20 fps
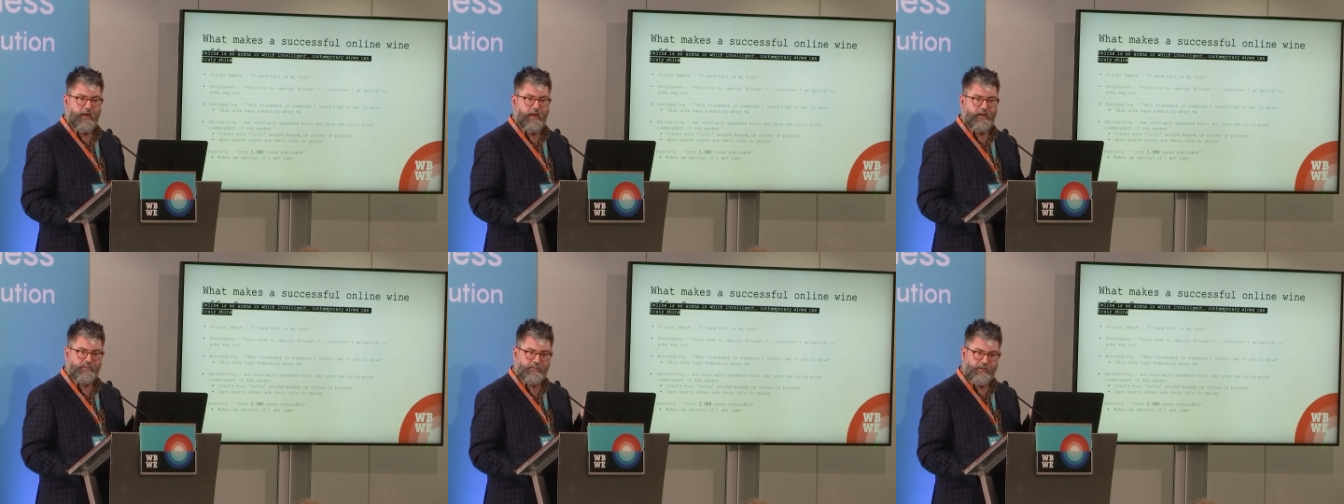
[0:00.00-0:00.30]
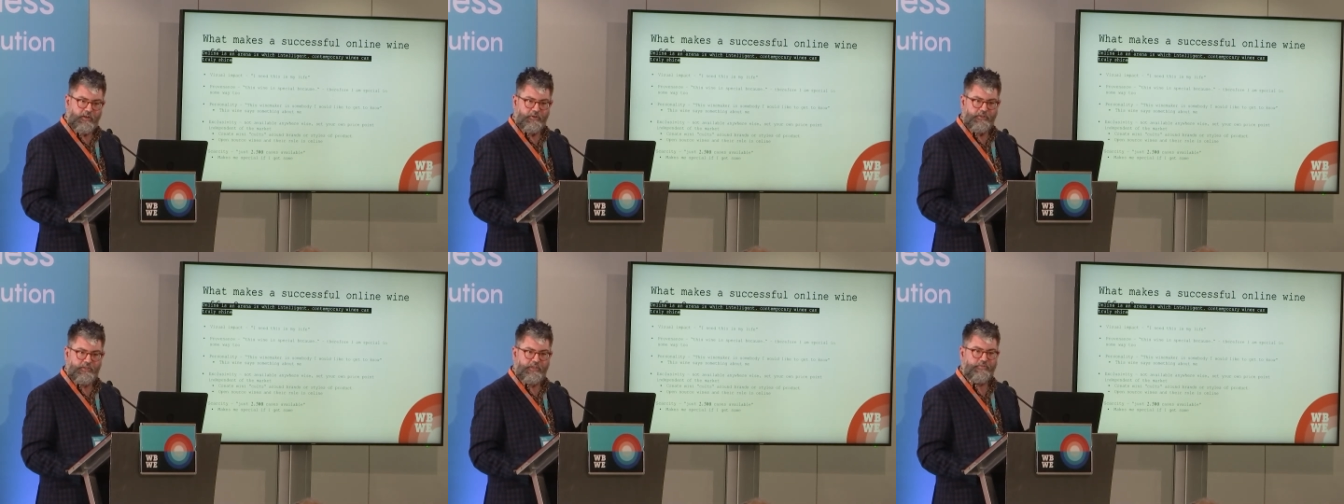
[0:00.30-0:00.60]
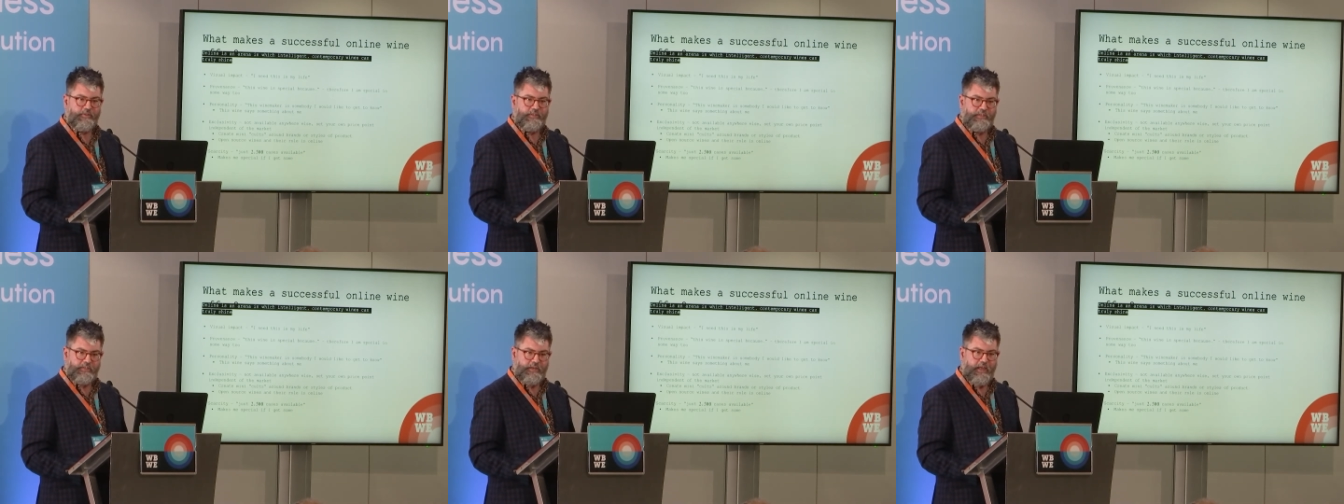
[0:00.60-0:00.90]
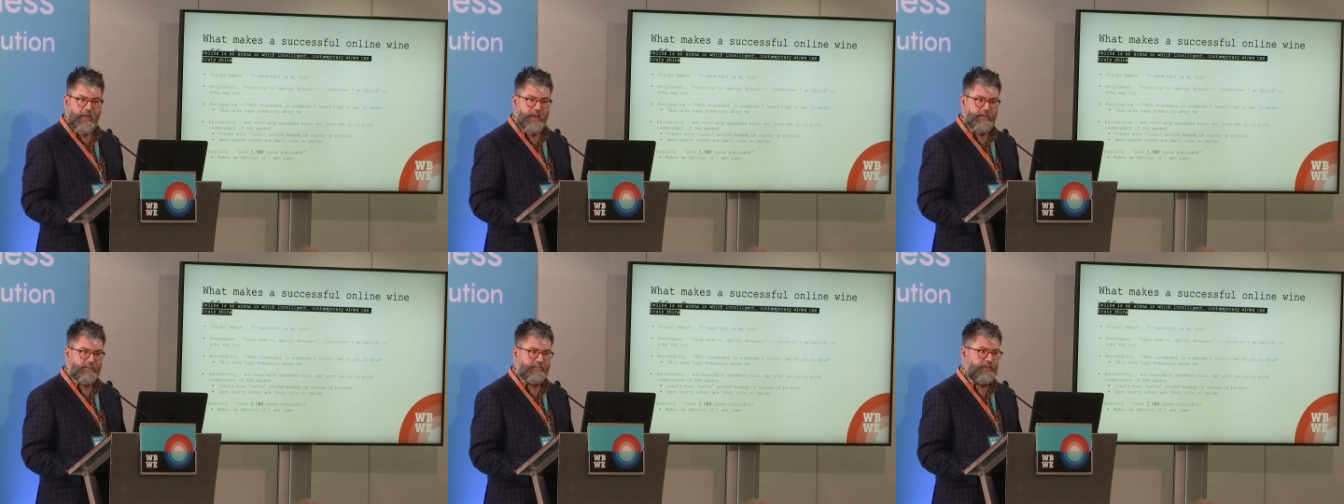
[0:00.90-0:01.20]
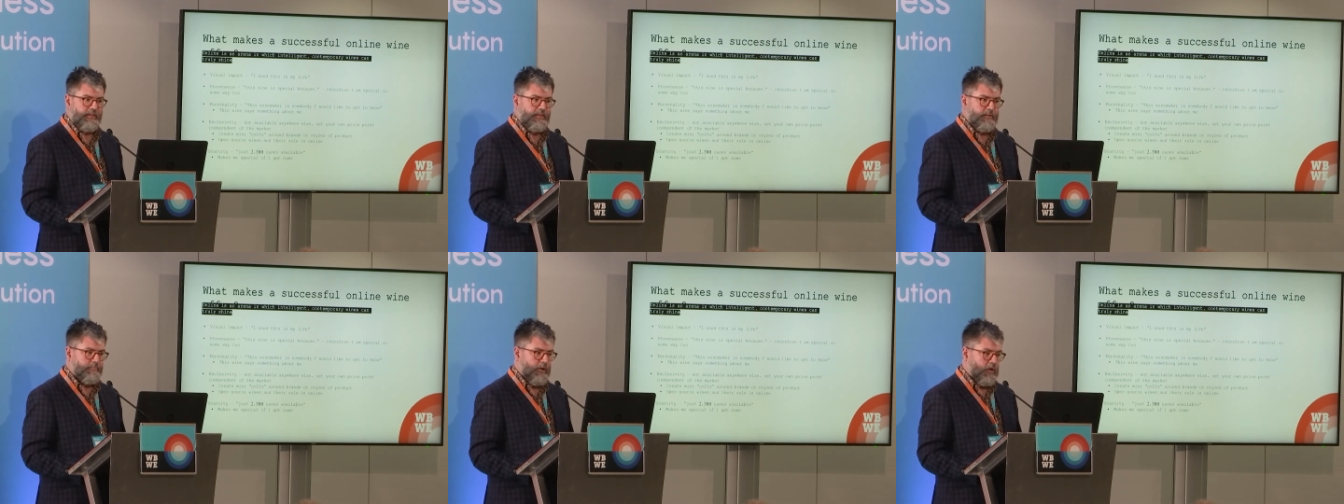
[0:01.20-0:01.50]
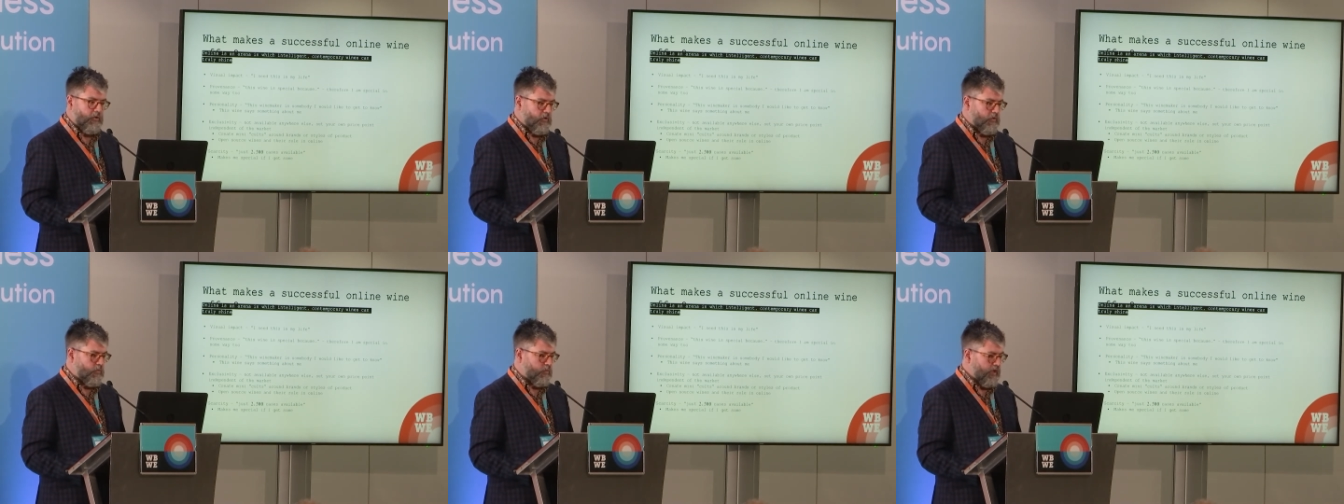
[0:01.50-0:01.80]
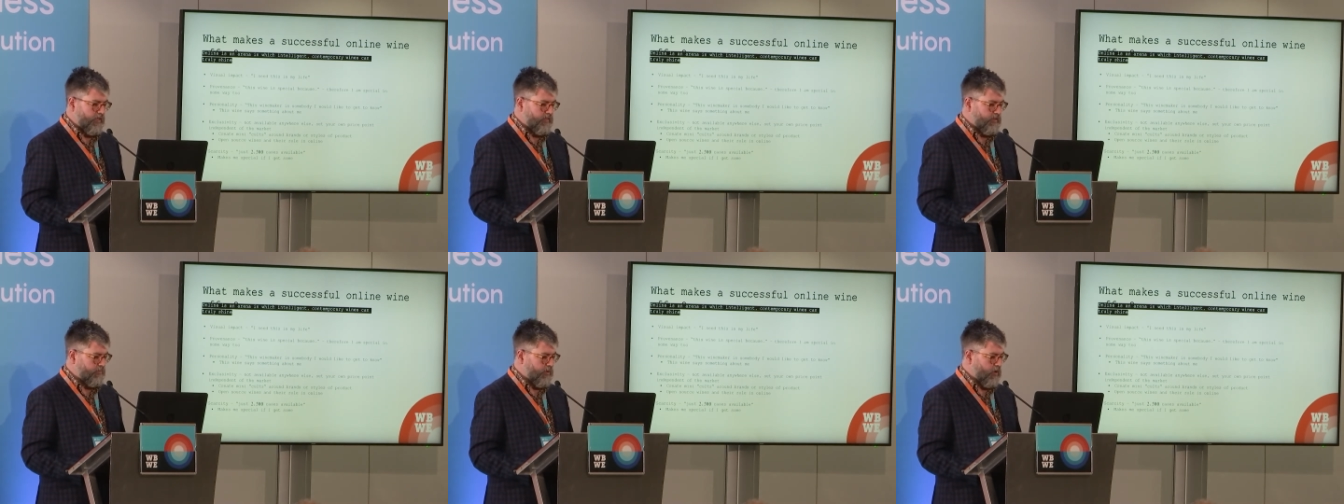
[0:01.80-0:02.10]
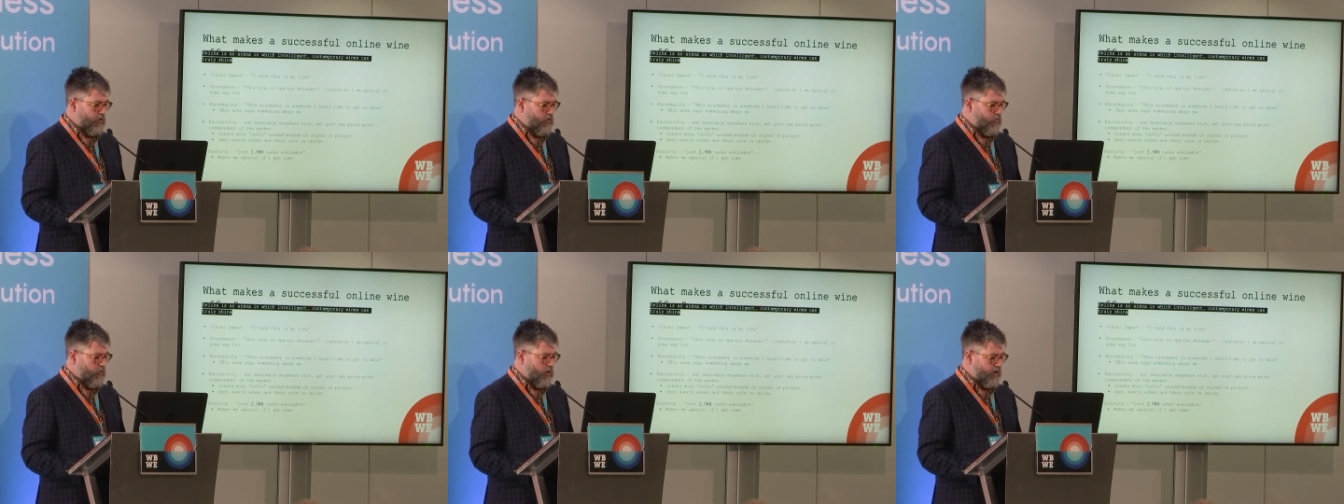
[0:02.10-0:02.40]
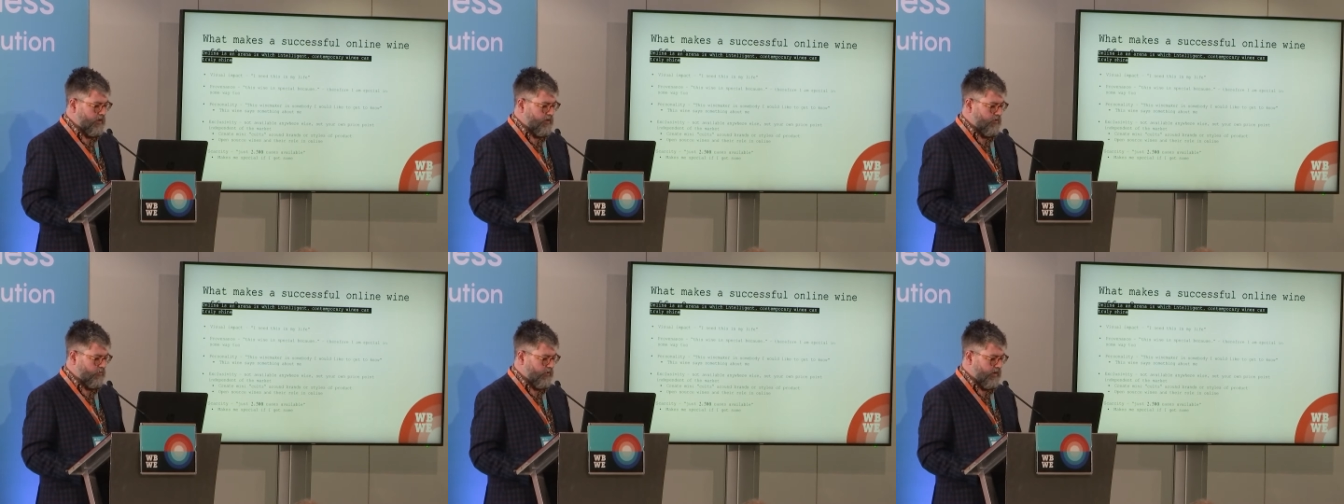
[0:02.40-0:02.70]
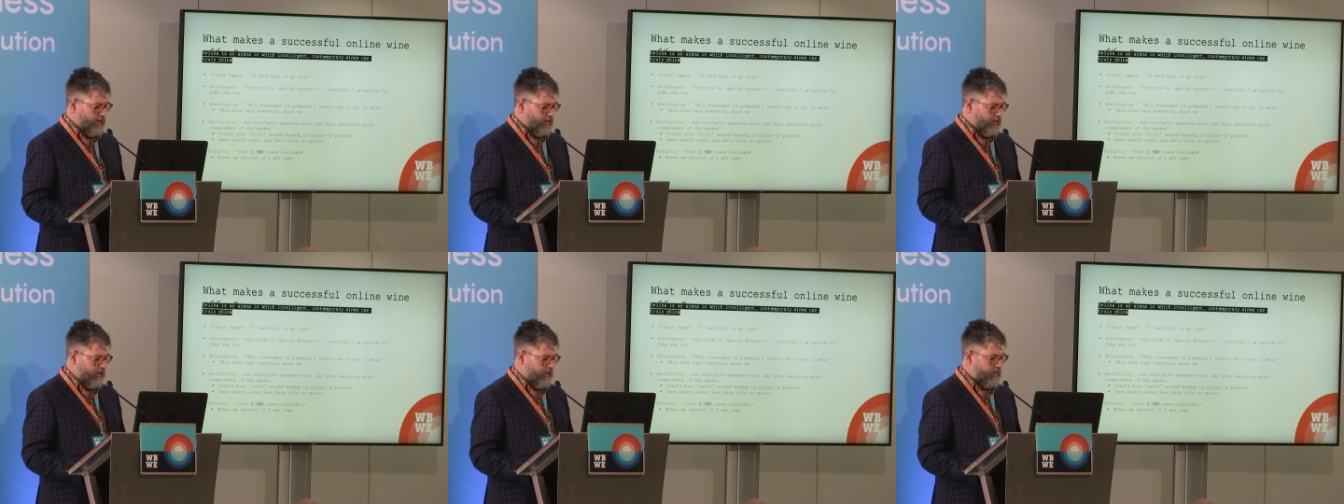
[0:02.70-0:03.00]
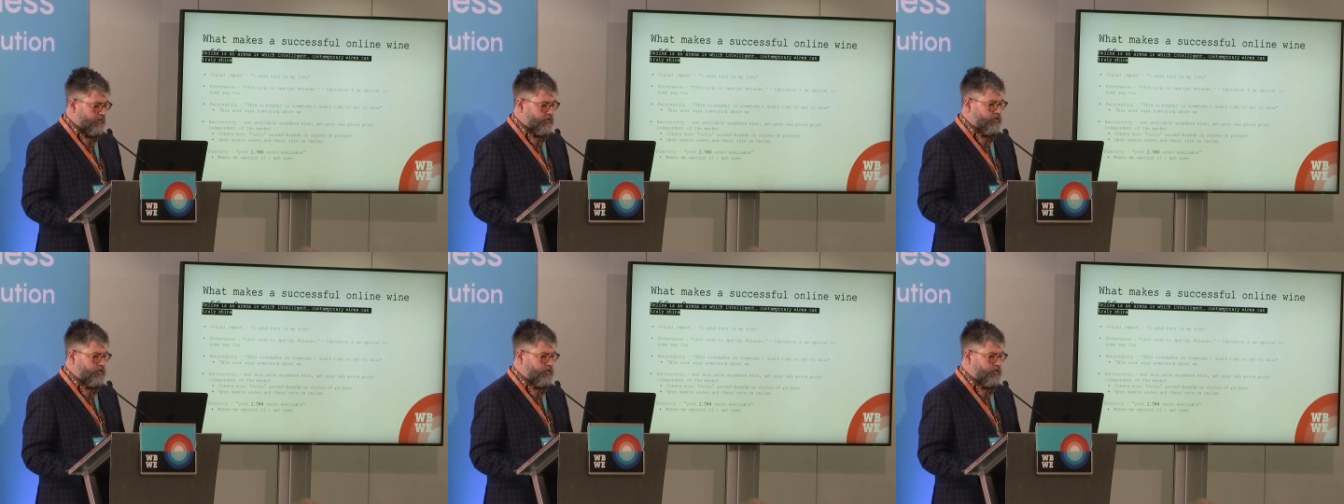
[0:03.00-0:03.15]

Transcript: exclusive and scarce in the bulk in the bulk wine arena.